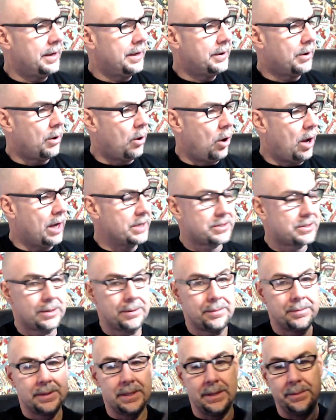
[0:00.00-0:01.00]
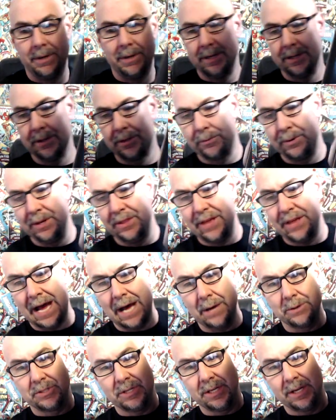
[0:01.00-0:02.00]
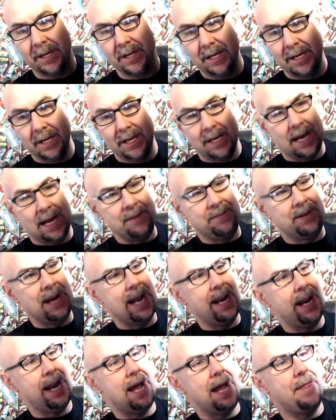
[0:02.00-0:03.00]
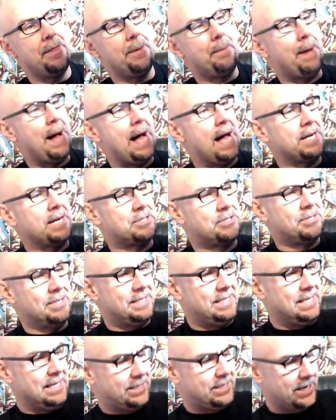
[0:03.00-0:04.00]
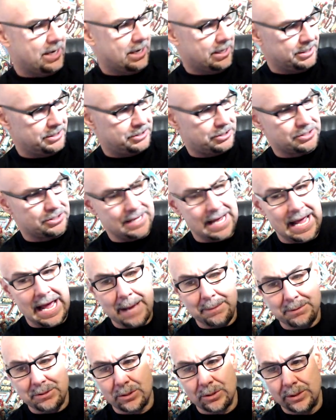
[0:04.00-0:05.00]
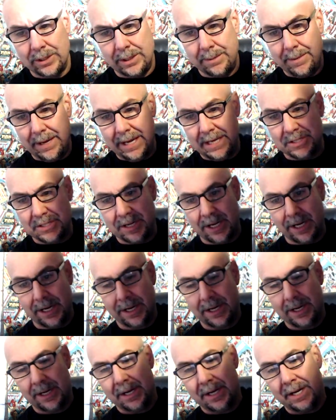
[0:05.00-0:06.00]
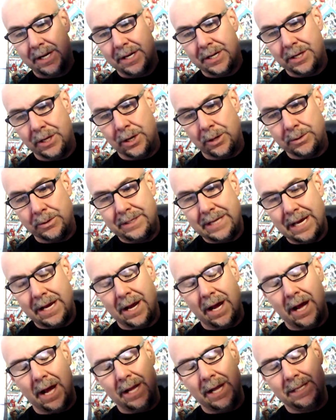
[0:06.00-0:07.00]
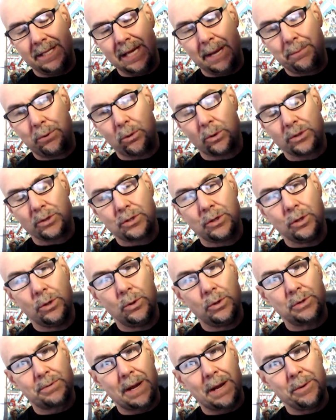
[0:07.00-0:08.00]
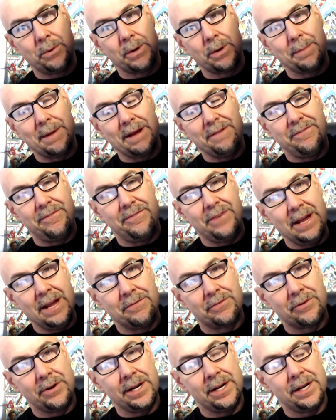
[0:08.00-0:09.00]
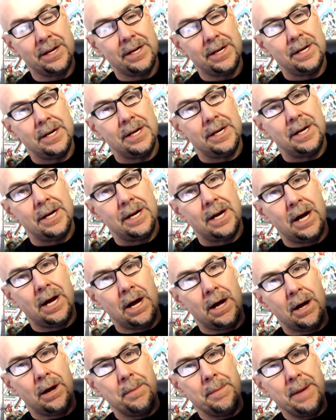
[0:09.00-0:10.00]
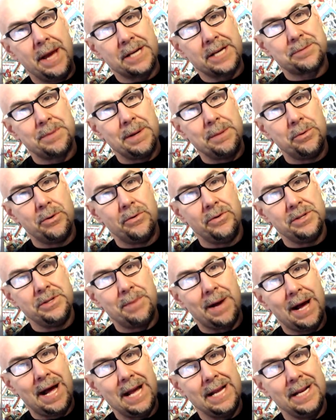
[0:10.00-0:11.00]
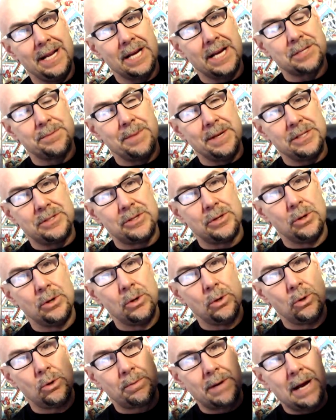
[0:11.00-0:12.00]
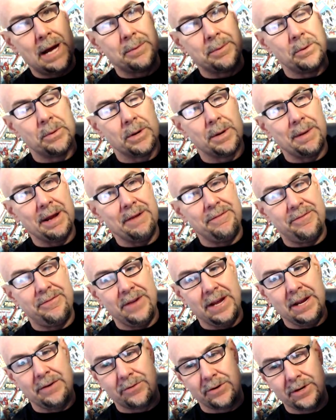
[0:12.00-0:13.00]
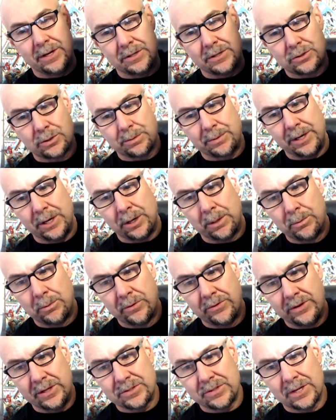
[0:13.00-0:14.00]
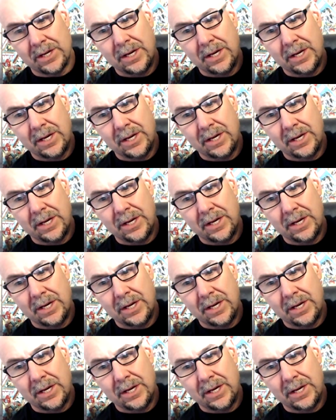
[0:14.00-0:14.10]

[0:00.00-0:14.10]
Awesome. Limited to 3,000. I've got it out of the box. The detail is just absolutely amazing. You know, Deadpool 2 is probably one of my favorite X-Men movies behind X-Men 2, probably one of my favorite superhero movies.